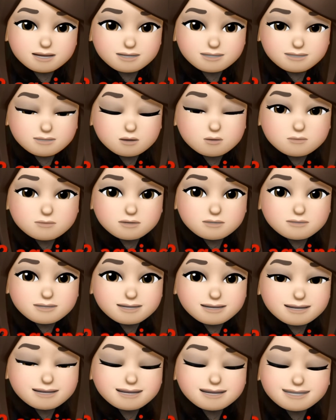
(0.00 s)
don't
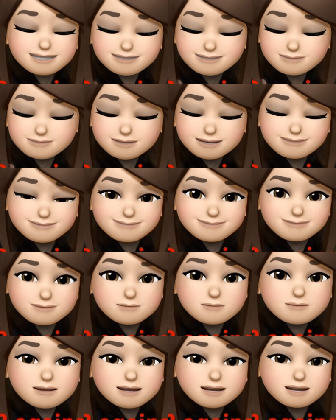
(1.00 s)
worry, you can still
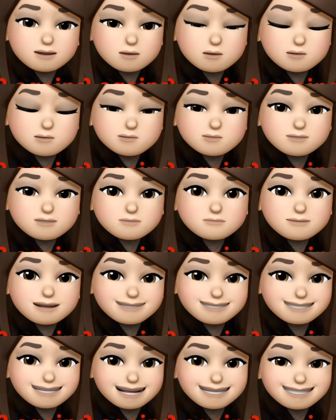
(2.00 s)
make a conclusion by
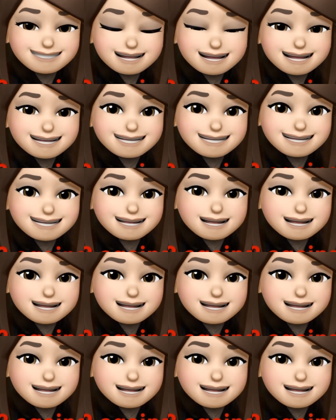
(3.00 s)
saying that